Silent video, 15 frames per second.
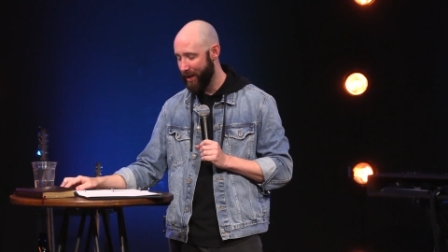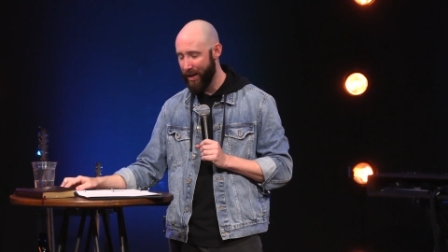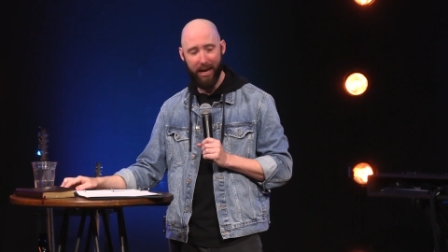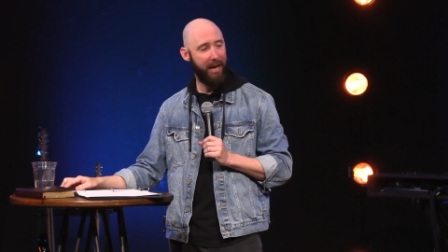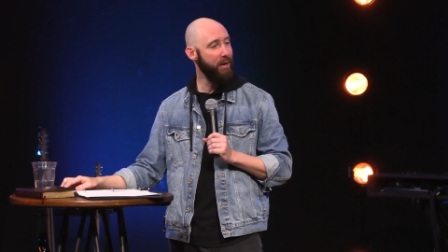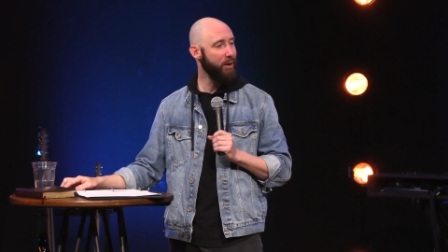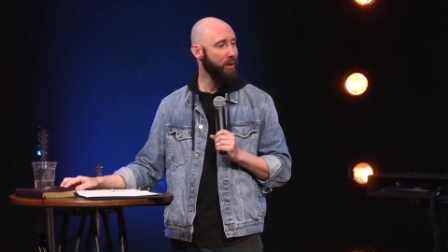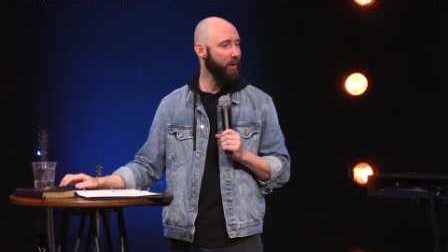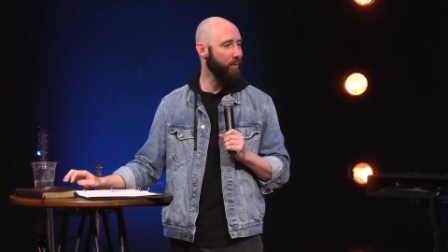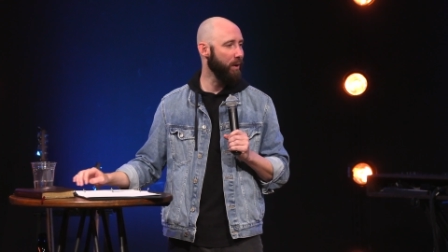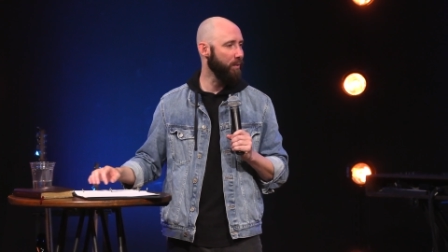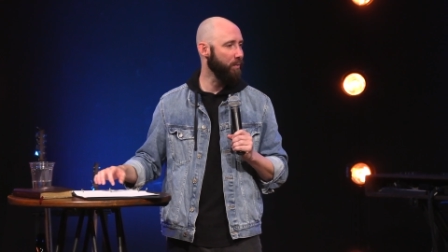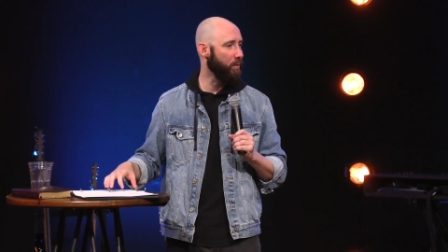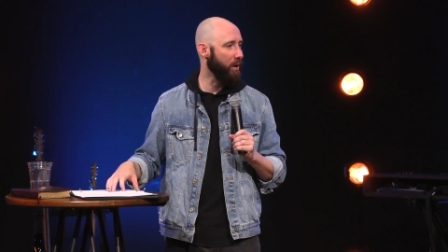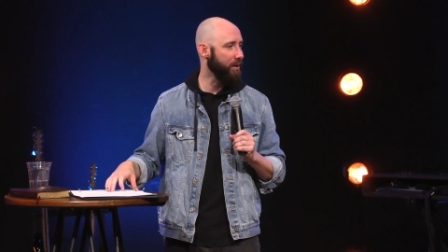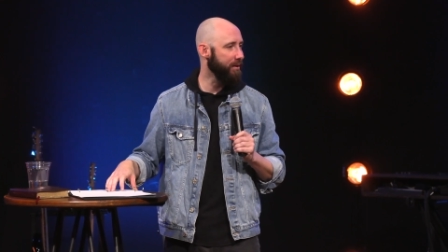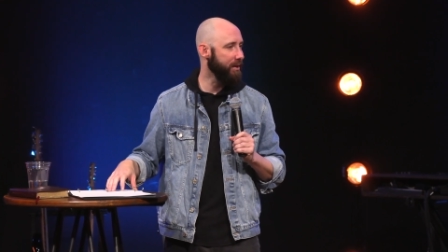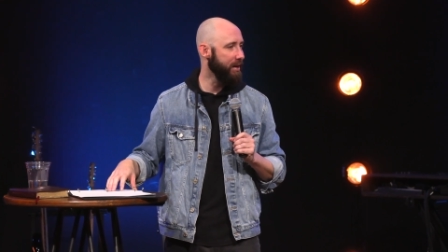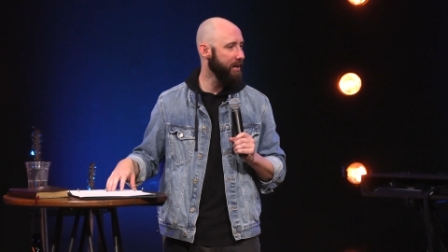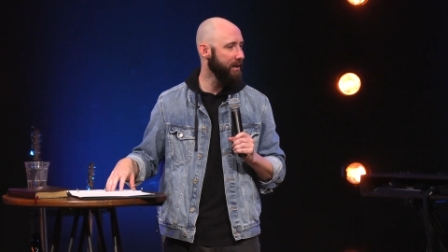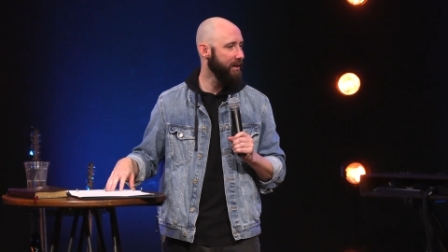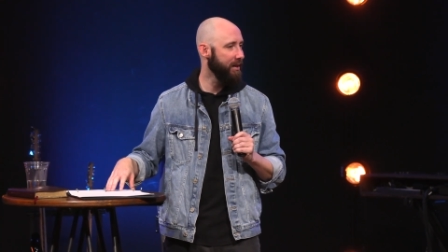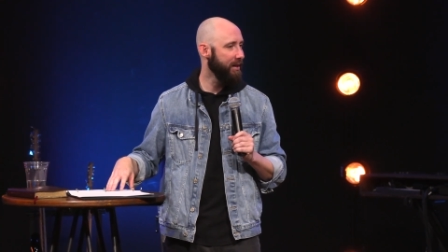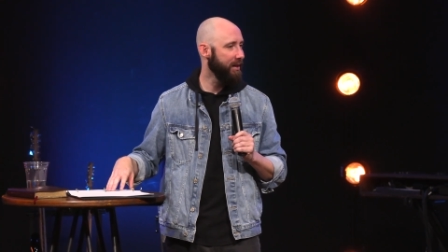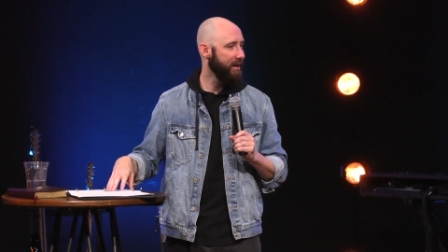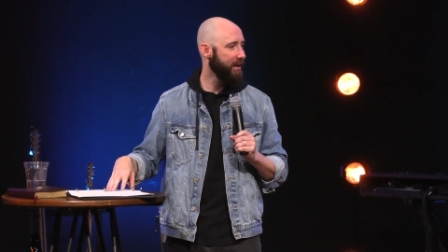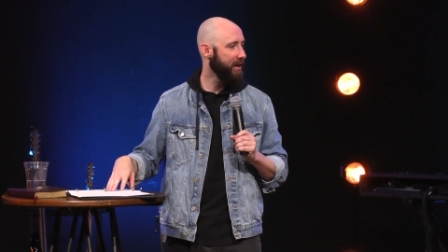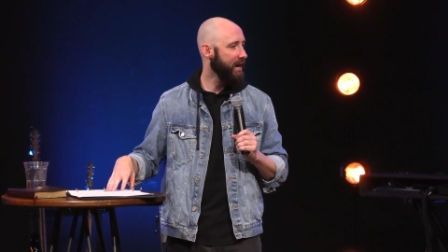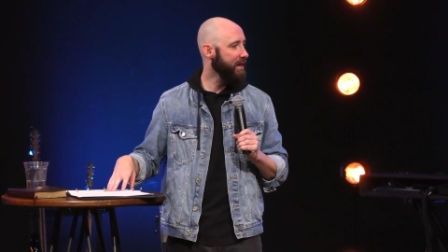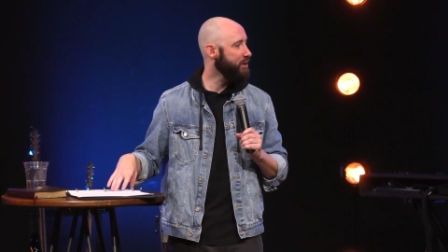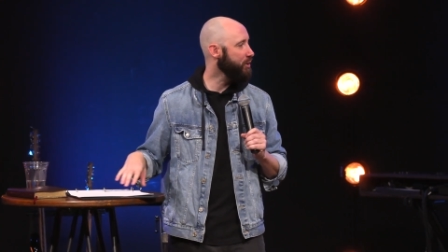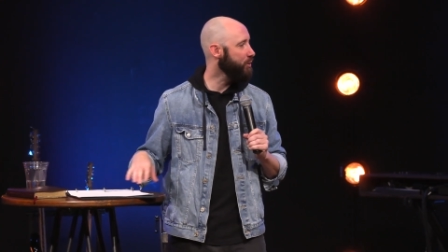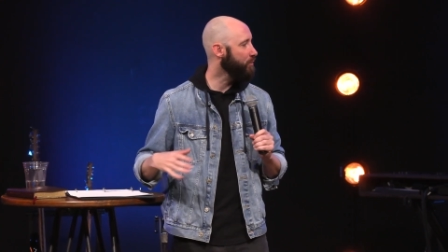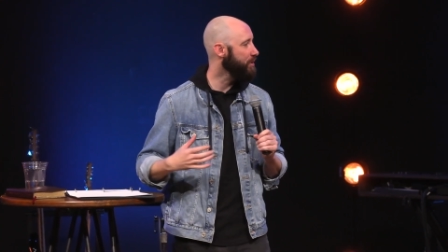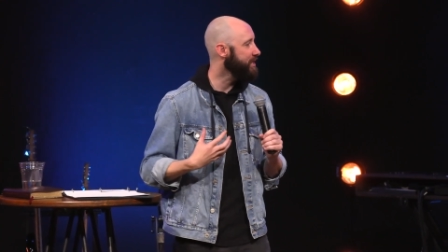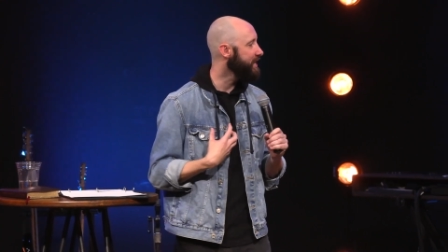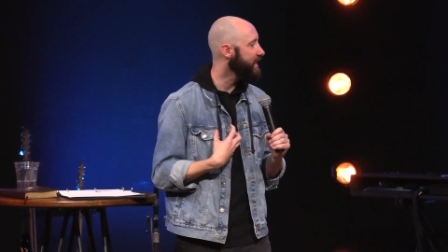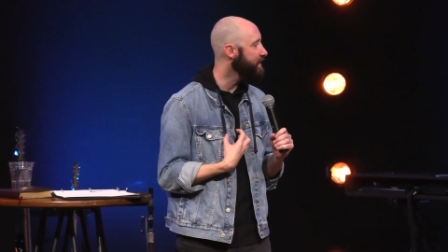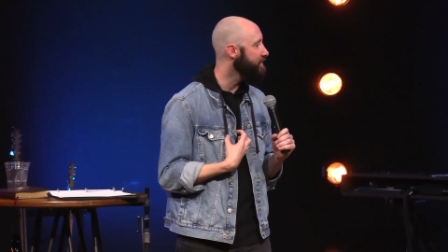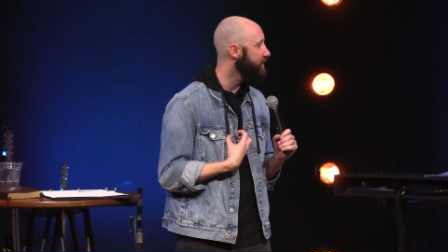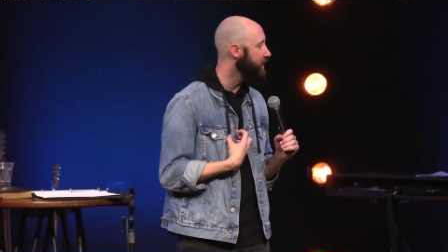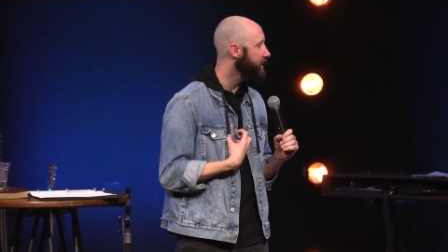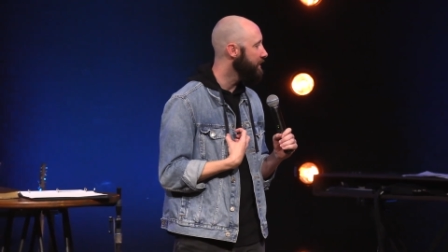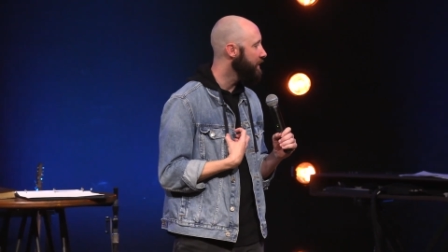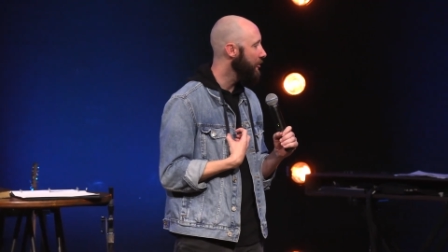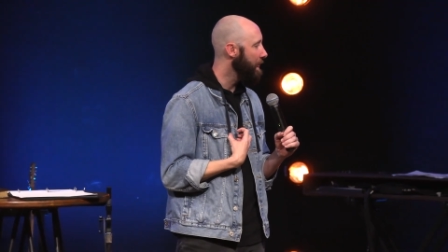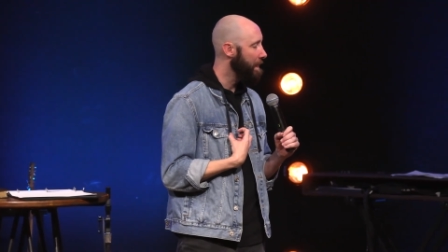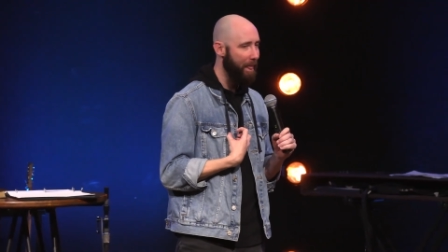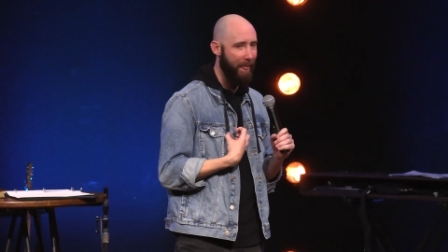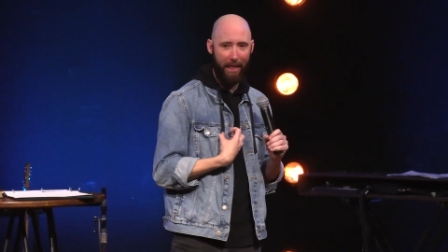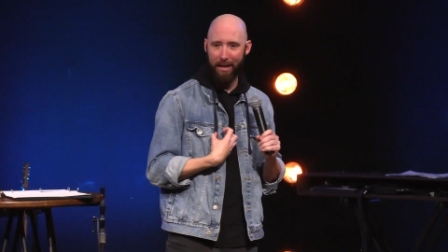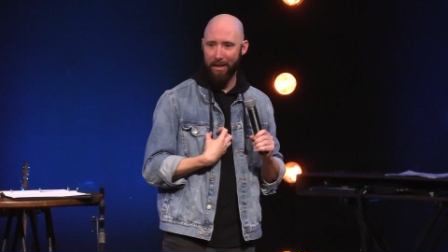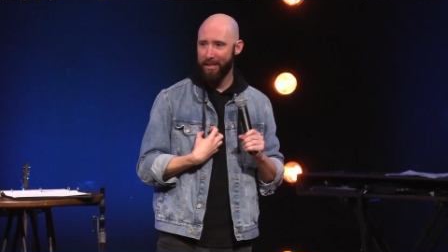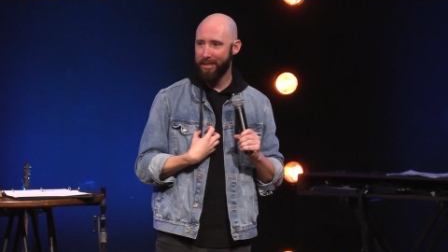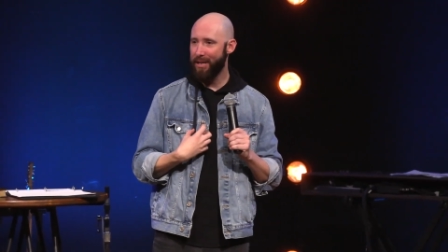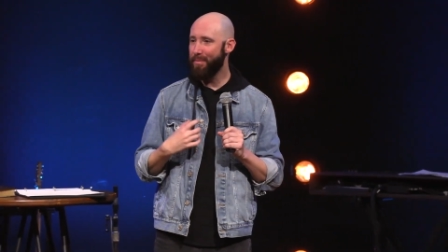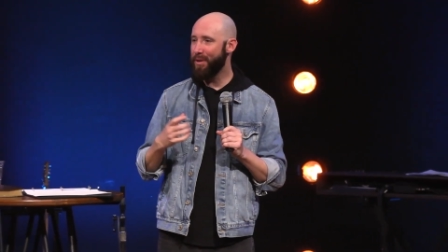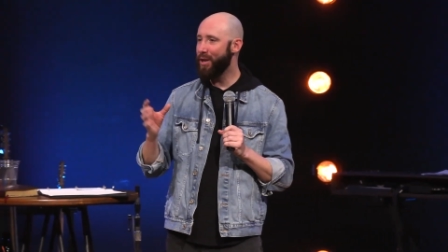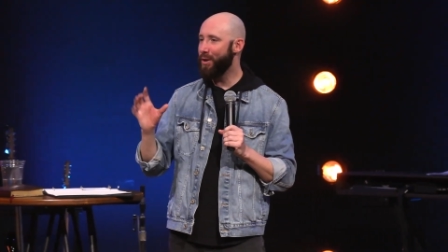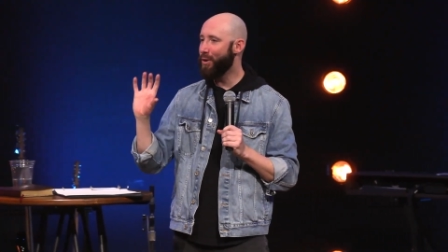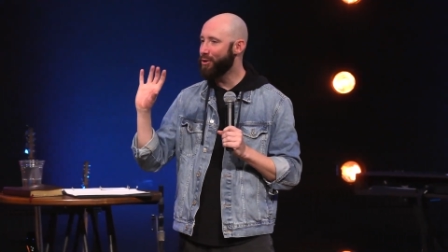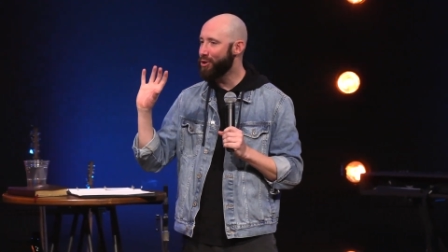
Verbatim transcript: He knew he wasn't worthy, he just received it. Some of you are